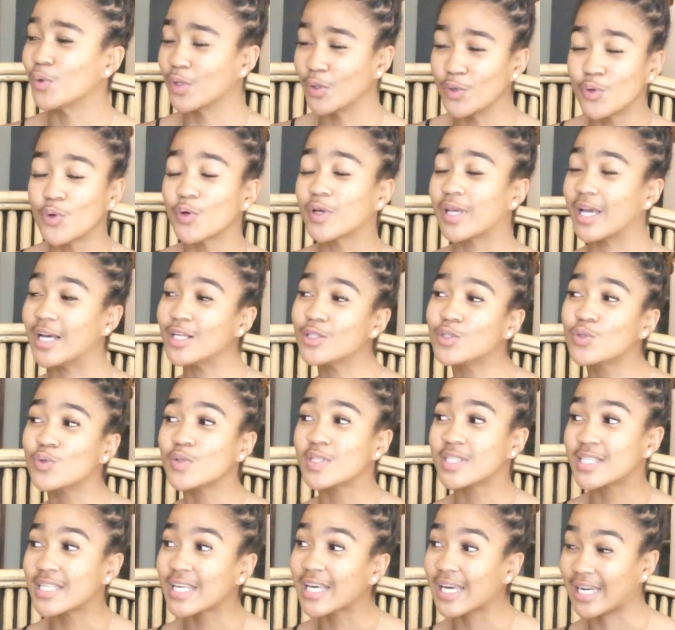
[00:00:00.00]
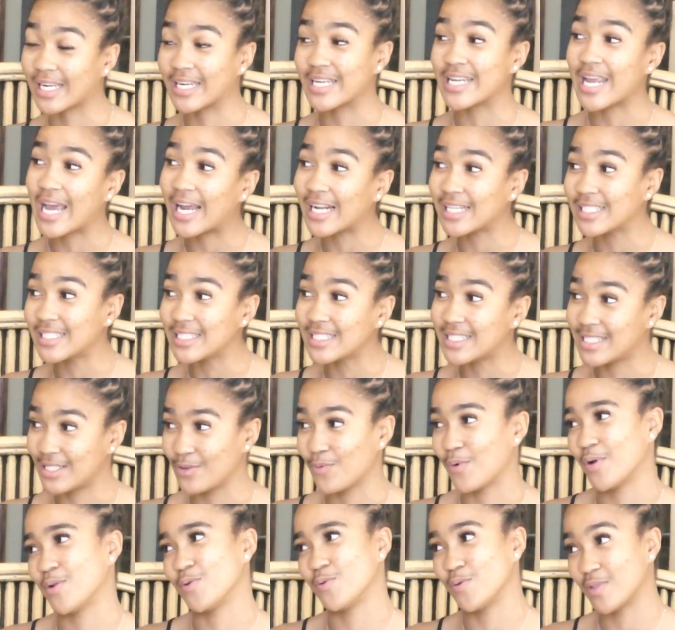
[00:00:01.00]
You get to see
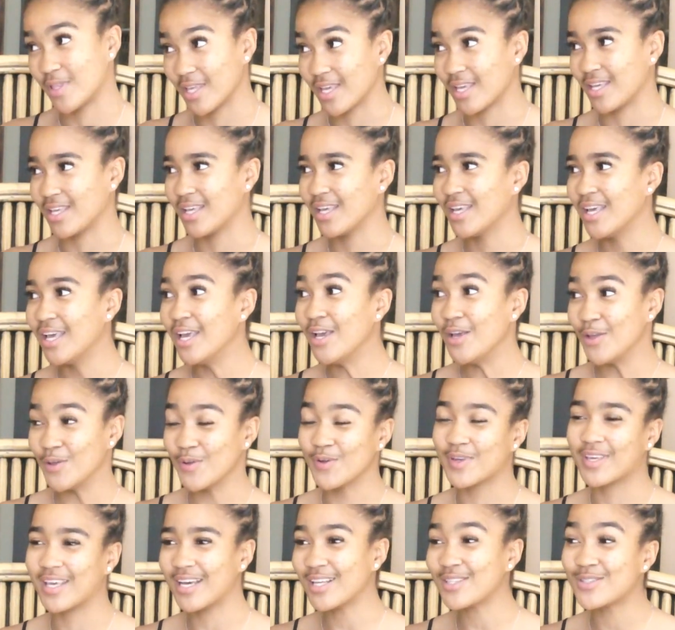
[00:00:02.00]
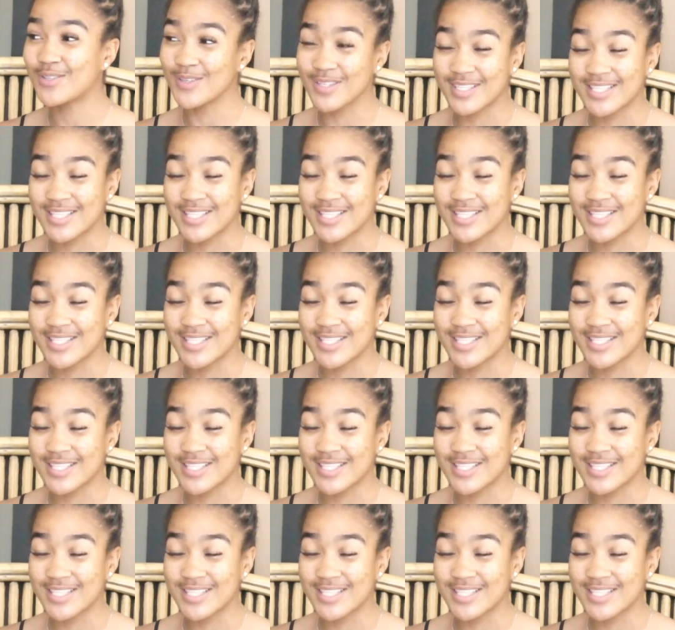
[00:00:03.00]
reality when you get to